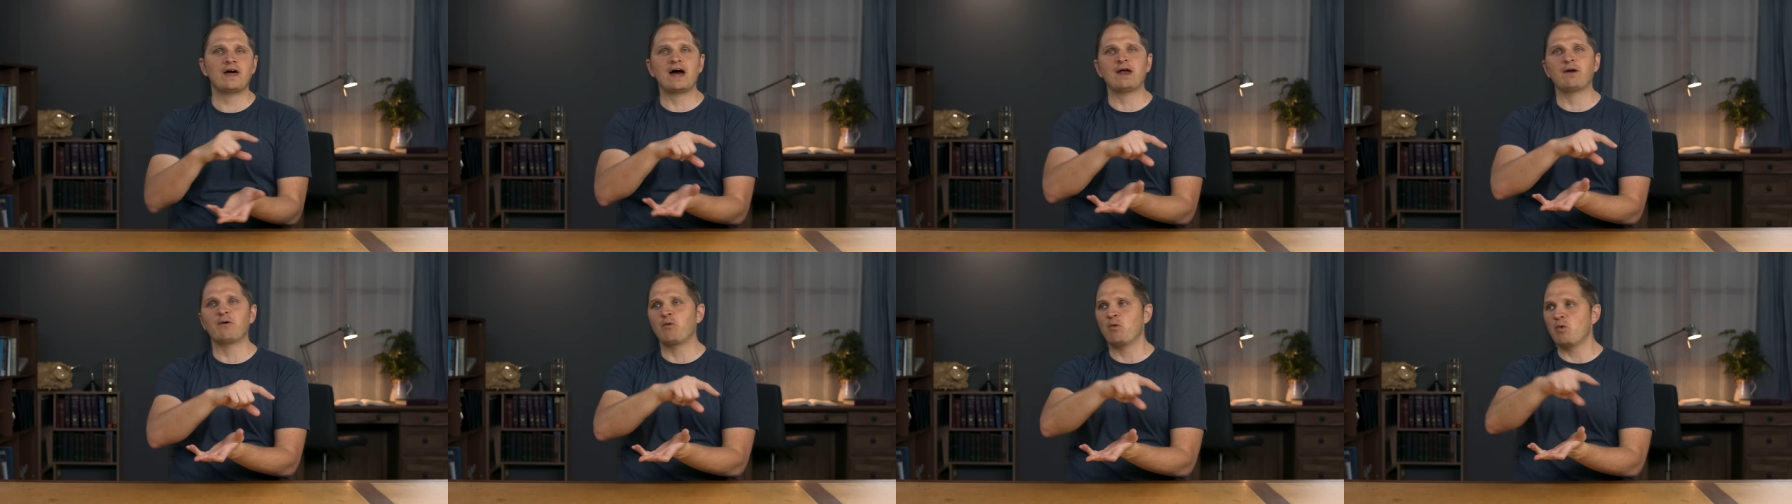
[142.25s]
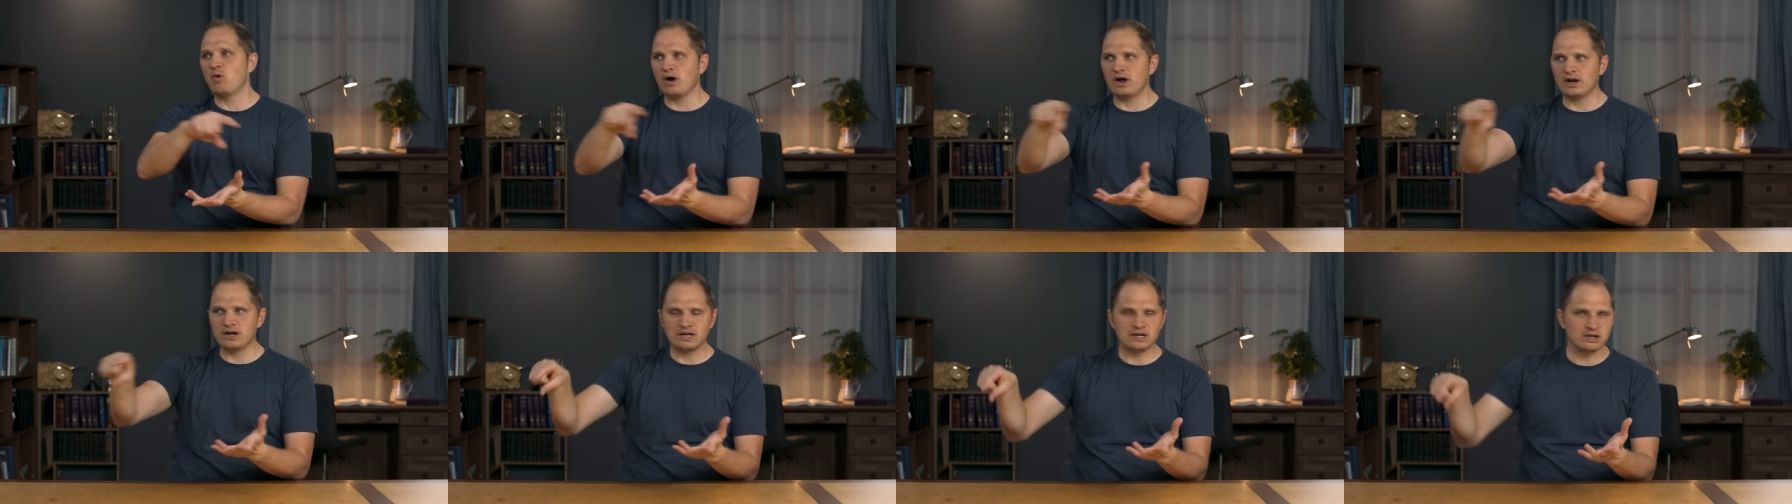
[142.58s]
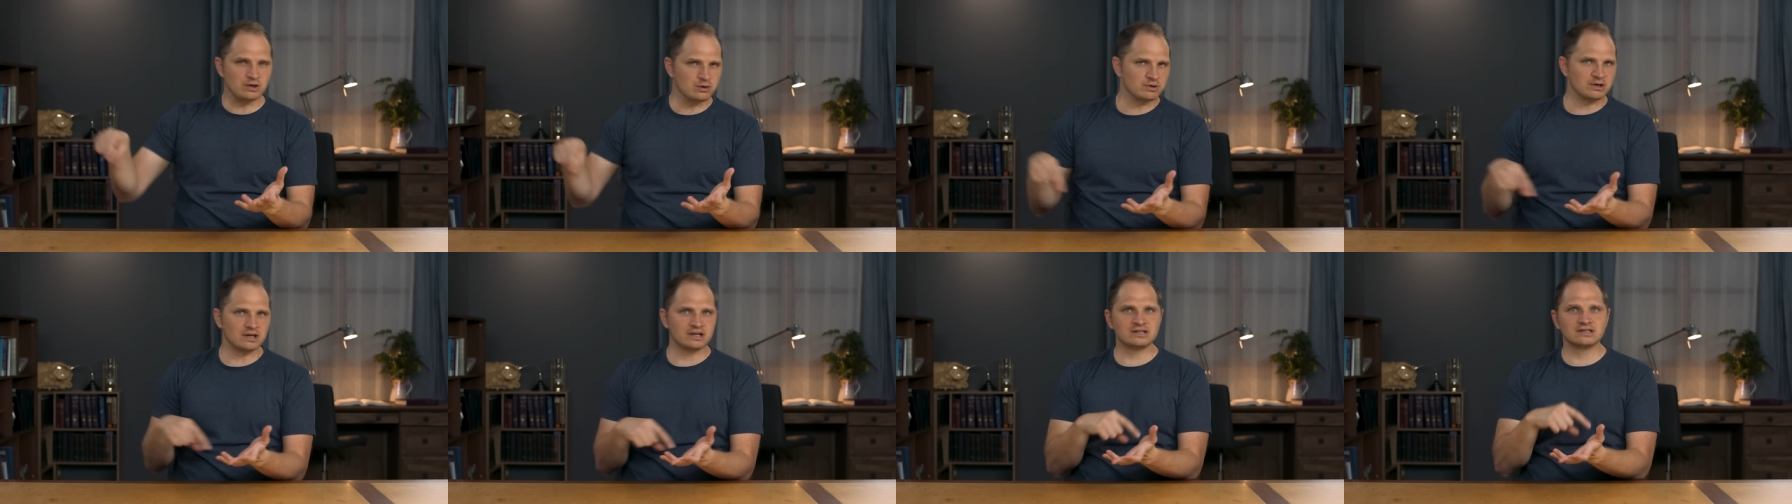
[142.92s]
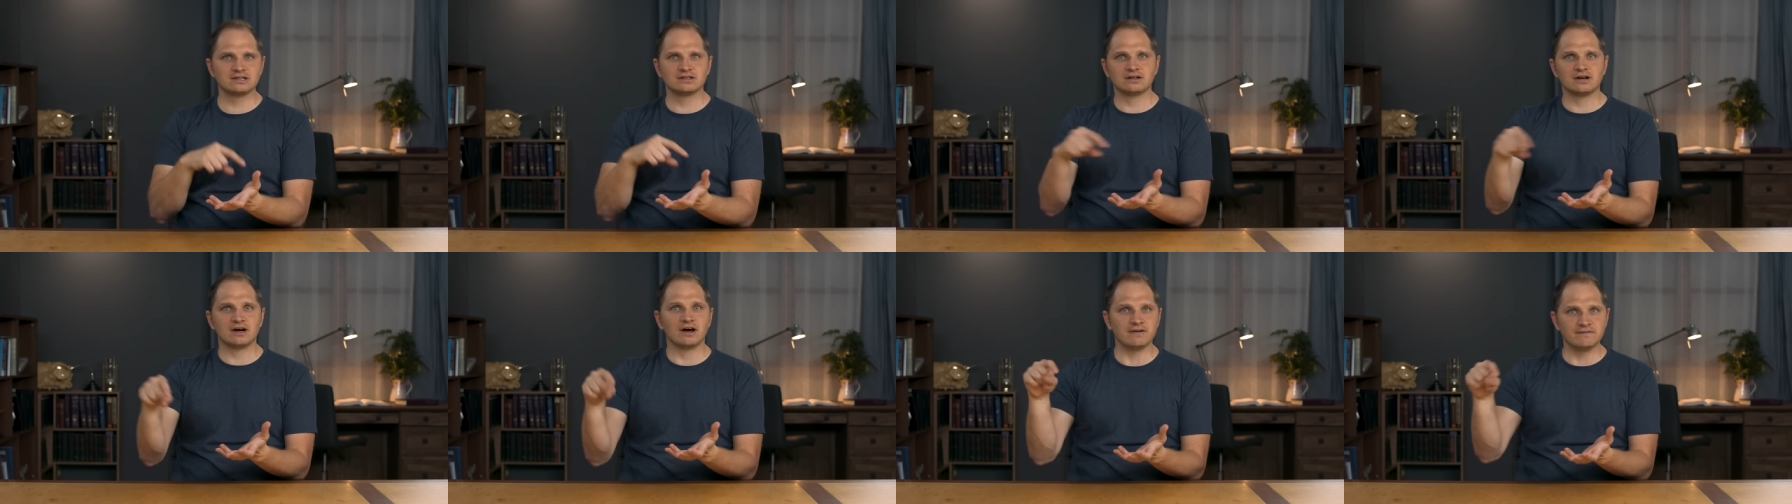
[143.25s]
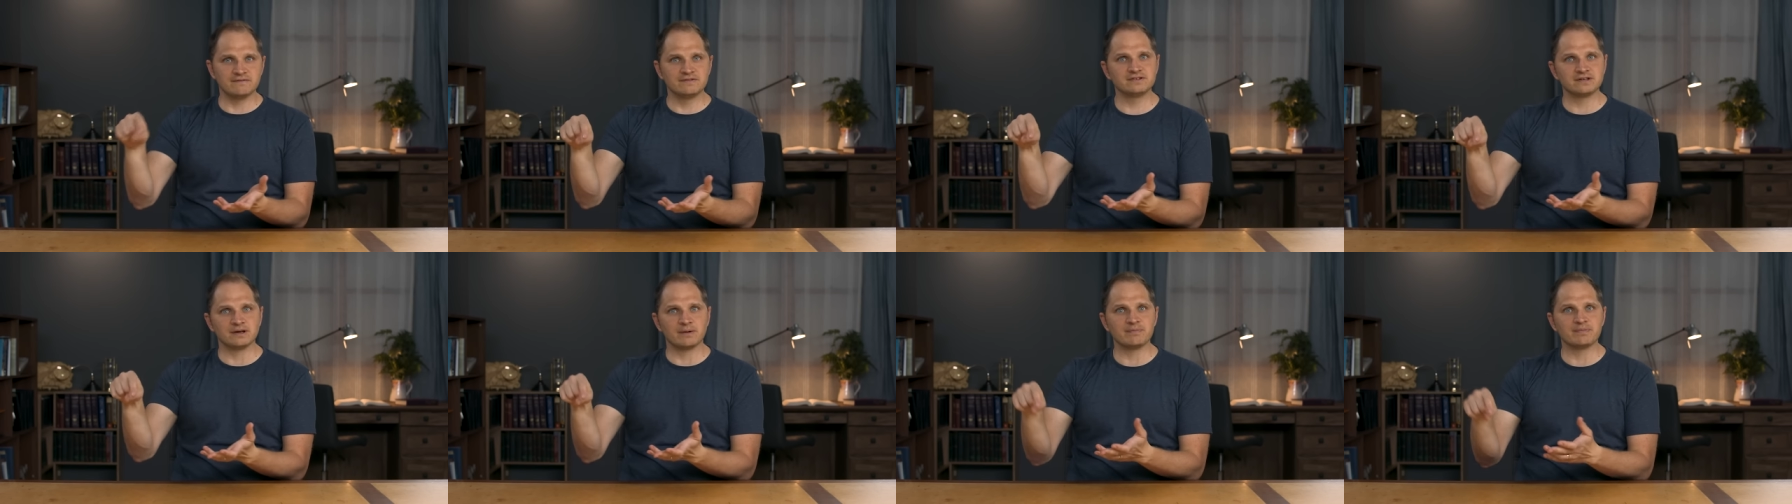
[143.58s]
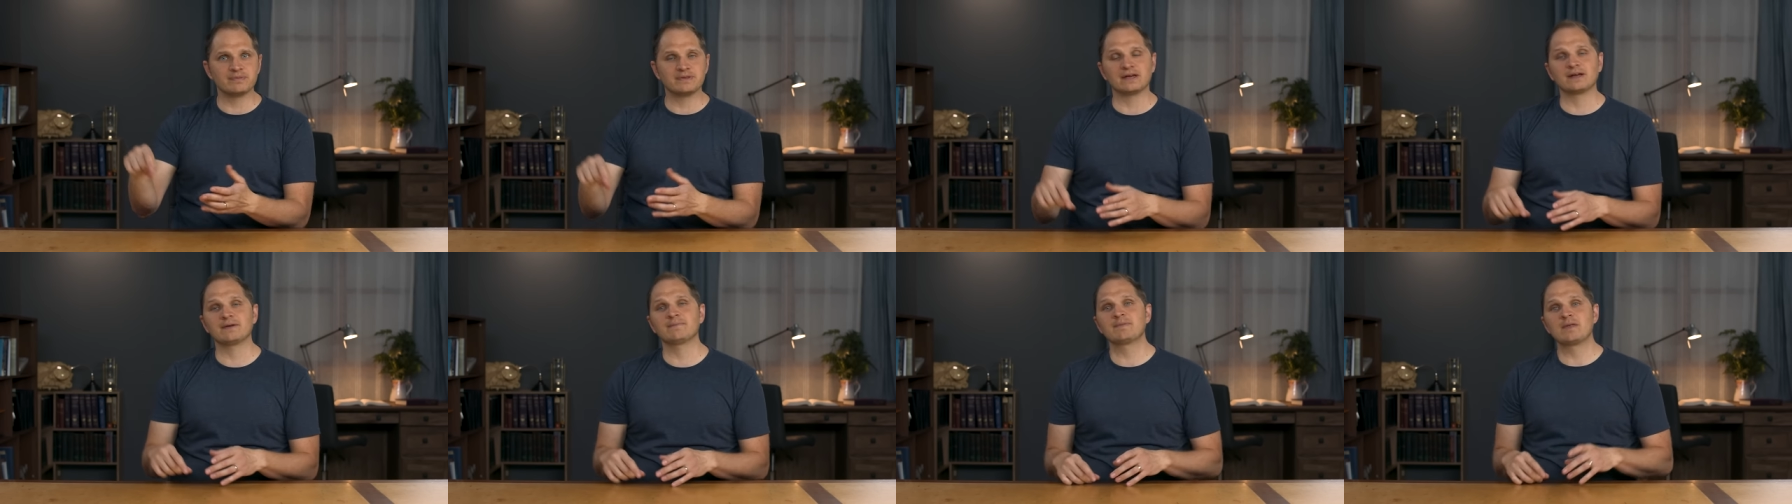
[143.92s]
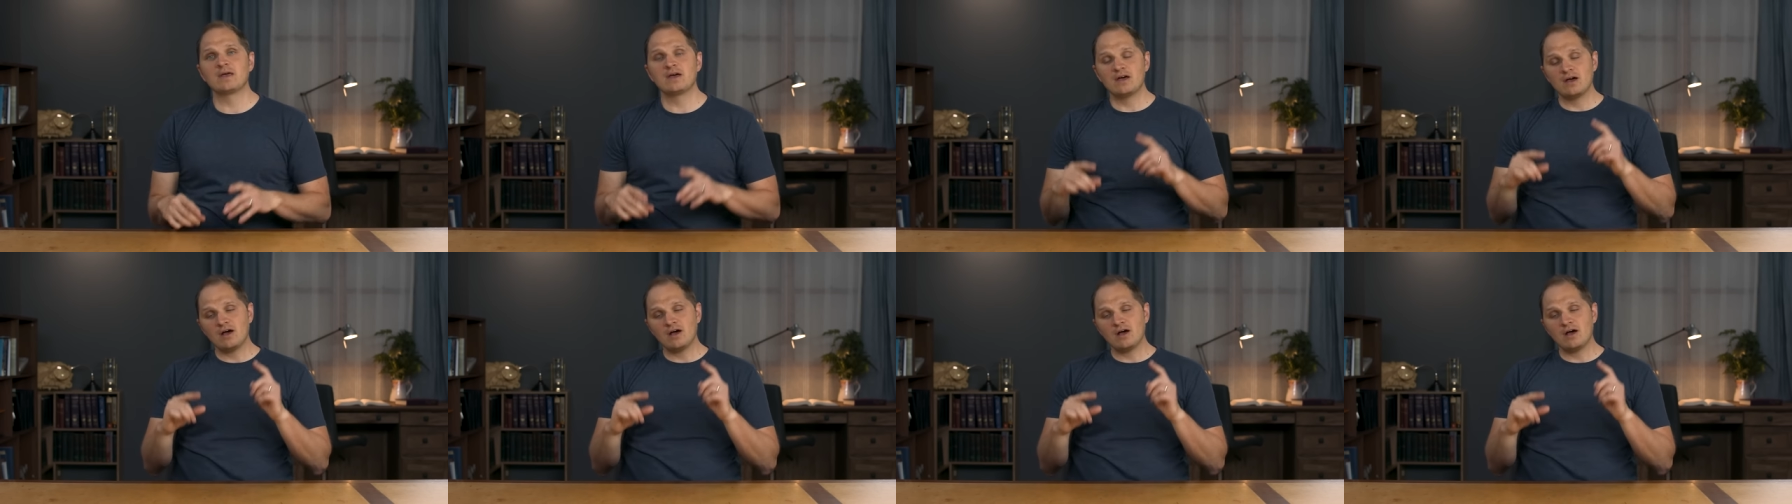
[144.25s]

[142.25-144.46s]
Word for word: that one unit of something.